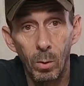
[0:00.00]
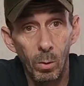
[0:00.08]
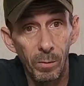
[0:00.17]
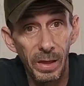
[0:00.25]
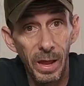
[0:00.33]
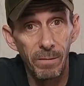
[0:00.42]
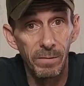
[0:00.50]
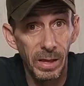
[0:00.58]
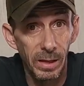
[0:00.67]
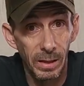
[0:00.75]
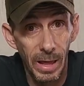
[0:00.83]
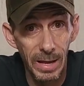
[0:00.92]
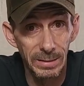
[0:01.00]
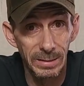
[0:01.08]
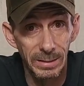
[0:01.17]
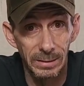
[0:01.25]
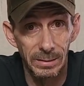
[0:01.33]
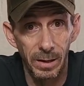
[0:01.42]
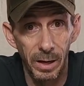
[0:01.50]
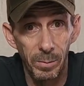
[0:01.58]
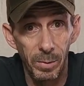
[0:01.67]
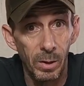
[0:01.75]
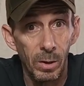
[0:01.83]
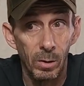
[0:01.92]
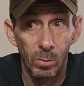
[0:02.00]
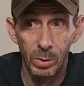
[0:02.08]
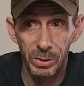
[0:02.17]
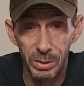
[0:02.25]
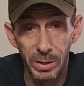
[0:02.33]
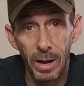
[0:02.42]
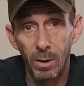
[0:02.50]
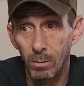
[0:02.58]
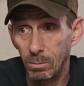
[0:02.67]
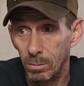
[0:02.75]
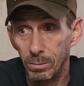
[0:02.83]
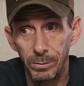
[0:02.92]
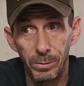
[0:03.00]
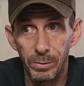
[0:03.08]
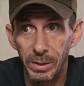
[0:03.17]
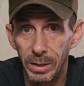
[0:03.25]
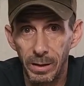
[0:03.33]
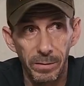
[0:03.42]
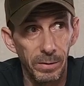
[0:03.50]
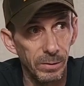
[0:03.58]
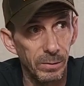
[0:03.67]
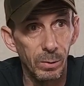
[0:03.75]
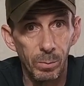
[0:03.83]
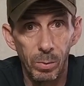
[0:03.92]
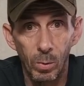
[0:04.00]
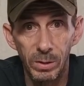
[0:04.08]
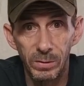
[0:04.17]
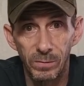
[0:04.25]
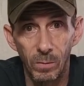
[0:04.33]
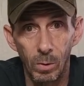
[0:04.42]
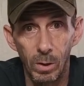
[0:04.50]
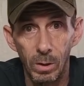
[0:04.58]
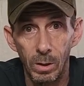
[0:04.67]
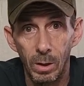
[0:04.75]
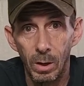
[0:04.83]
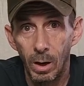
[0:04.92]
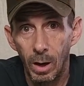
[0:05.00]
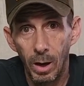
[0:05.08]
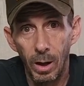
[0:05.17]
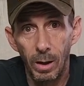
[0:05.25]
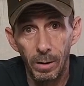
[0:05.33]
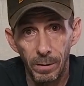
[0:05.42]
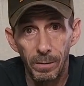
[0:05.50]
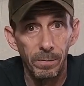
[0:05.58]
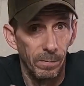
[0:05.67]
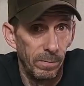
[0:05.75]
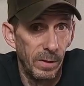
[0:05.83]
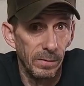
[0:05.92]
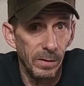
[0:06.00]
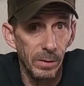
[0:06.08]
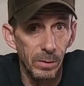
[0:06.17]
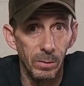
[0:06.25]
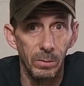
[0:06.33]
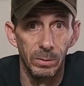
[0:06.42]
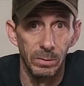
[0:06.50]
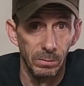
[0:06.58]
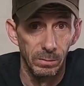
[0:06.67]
Or they have the elastic type, which now you get, I think, 2 points for, that they use.